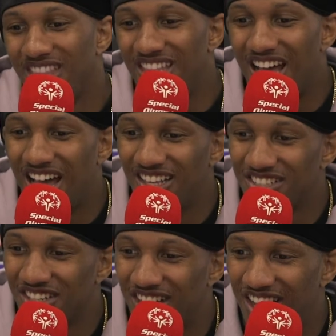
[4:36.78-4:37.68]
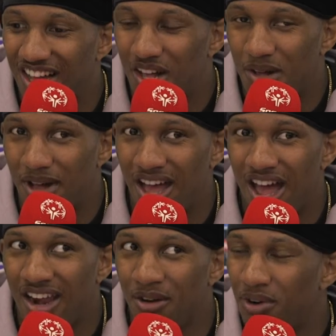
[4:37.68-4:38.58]
Nah, so
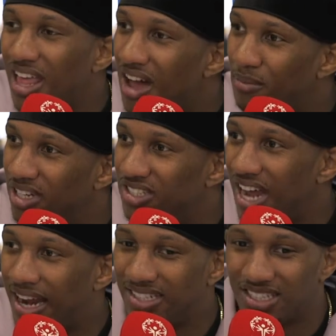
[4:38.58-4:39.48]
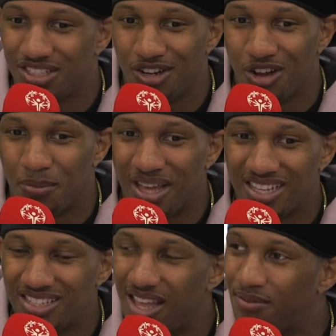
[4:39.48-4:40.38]
I didn't really have much challenges. You know, the
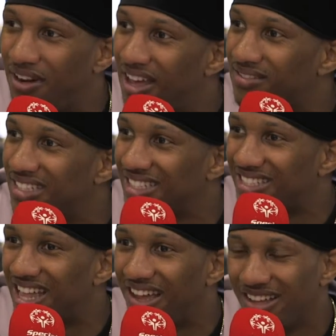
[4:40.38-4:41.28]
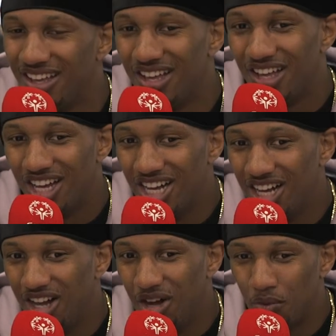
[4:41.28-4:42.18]
biggest thing for lefties is like
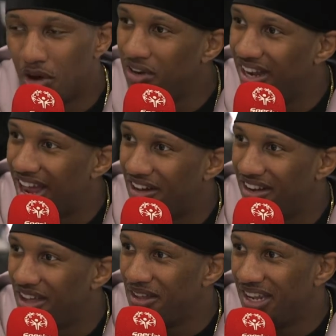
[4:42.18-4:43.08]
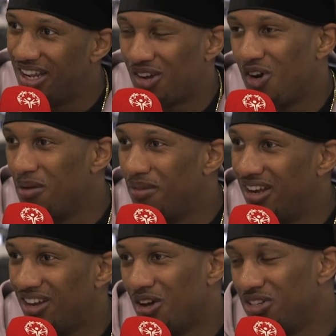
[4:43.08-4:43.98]
rolling out.
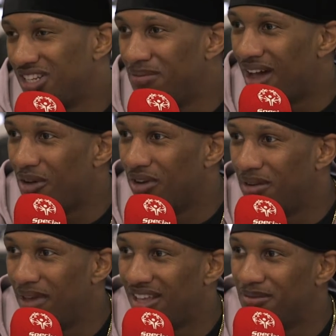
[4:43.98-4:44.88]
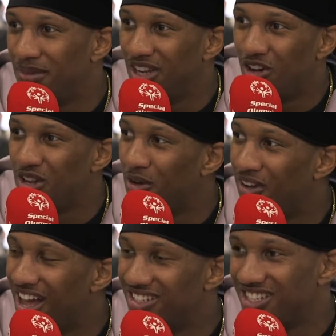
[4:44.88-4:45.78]
The coach, he might want to make me only
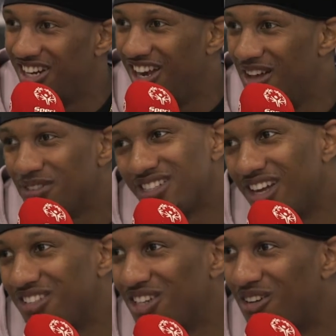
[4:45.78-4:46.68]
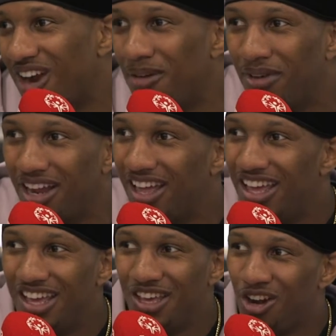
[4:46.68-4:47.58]
roll out to the left instead of to the right. Yeah.
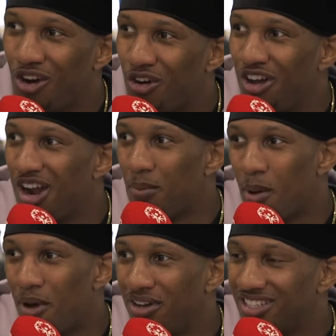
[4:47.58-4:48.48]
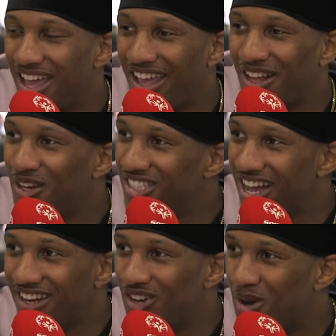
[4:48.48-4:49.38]
But you know, growing up, I'm always like, hey, coach,
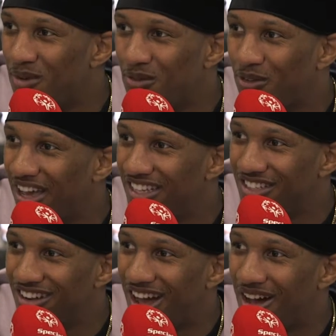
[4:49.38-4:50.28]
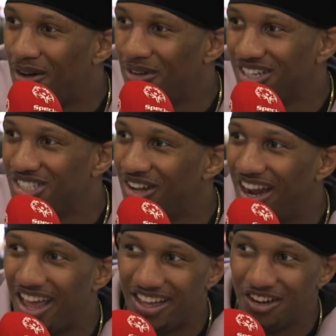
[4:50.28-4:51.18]
I can do it both ways. You know, I want to show
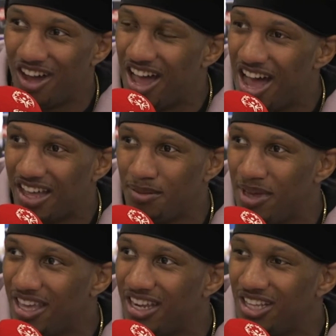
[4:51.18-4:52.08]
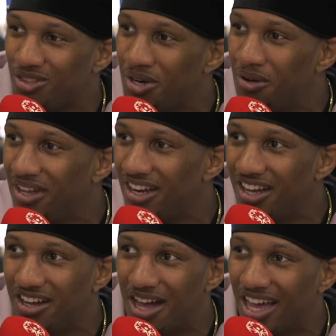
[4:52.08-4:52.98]
that, you know, I can make any throw, and
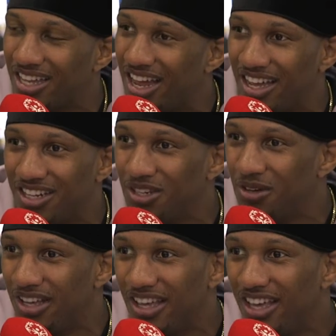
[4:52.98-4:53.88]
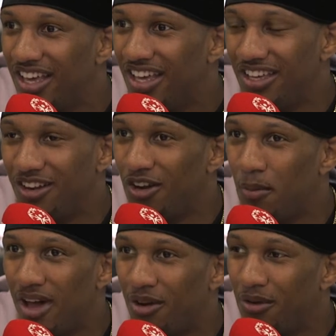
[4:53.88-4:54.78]
I could do it, you know, no
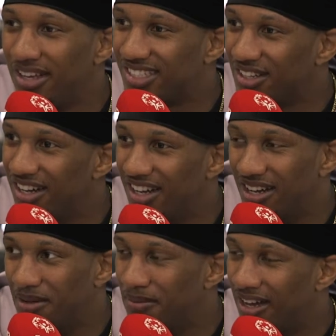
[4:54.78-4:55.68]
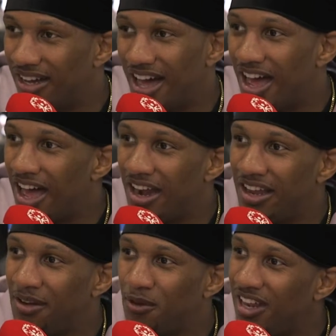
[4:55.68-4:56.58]
matter what. So I
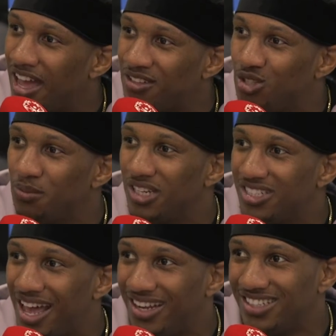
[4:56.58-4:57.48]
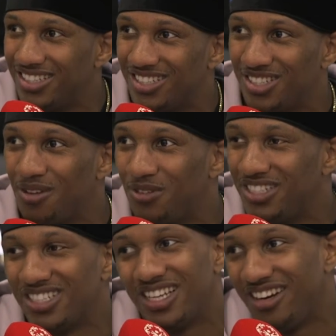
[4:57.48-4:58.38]
didn't really have too much challenges, except for
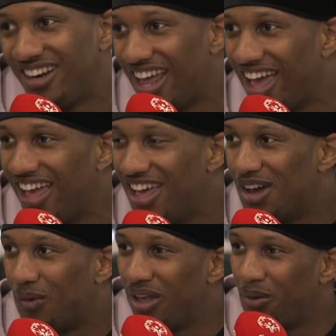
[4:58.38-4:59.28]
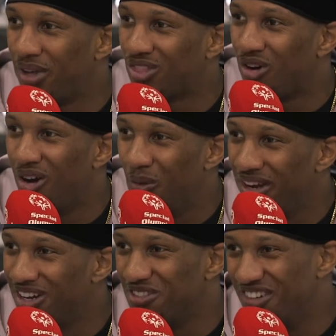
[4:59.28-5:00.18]
just hearing that we throw it weird.